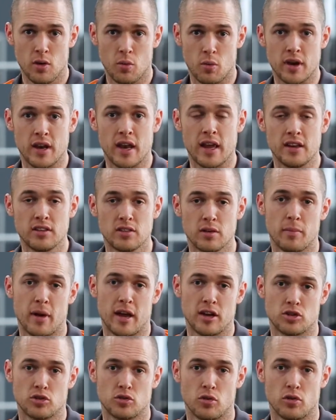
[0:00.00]
We need to
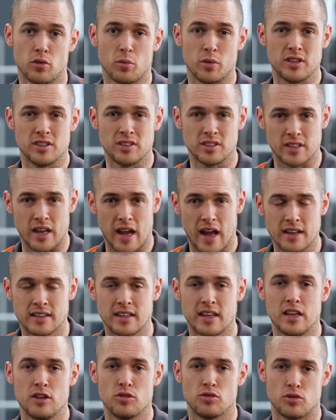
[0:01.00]
make sure that we start
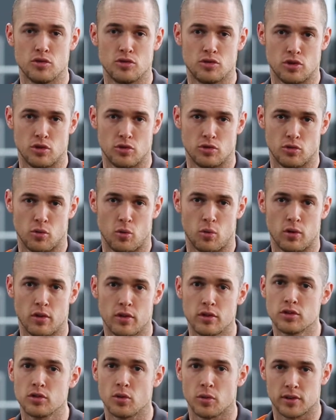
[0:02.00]
to introduce all of
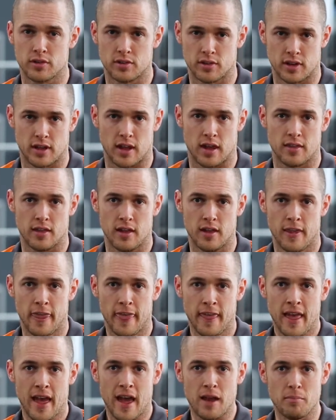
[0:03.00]
the joints together
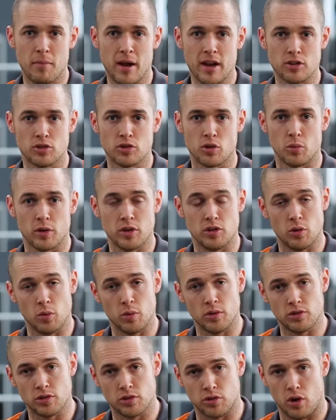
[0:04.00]
and make sure we do
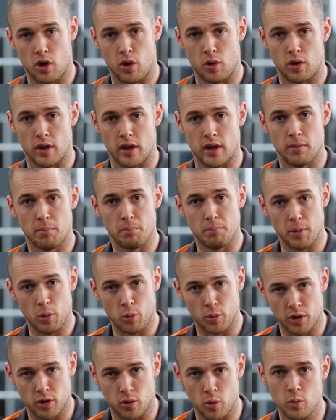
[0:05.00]
it slowly.
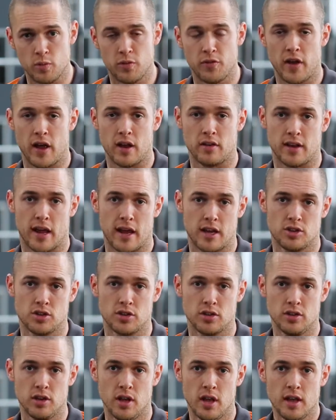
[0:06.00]
Build a good
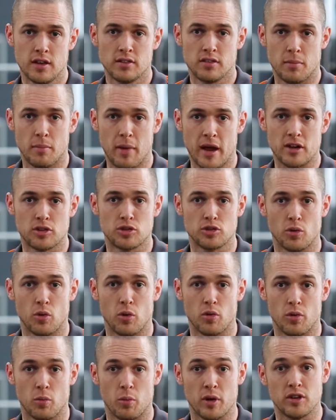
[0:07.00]
foundation to make
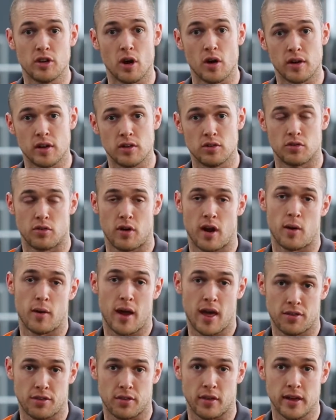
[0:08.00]
sure that we don't injure our
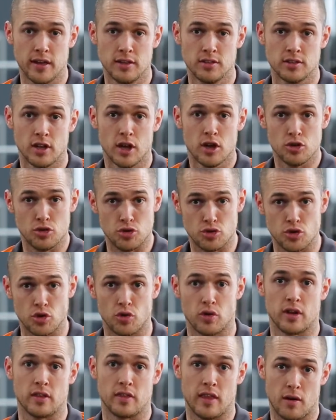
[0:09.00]
athletes
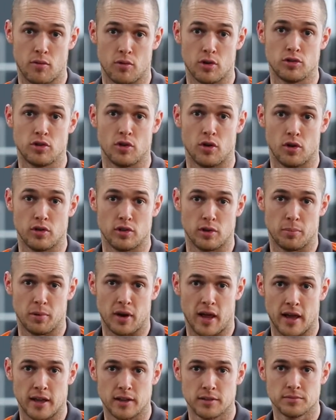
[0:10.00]
during their return to
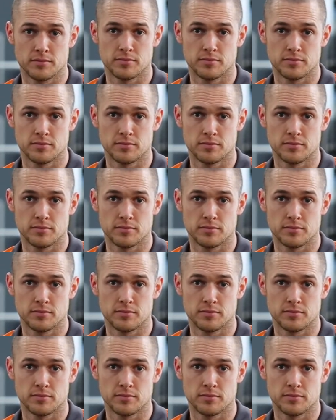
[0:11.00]
play.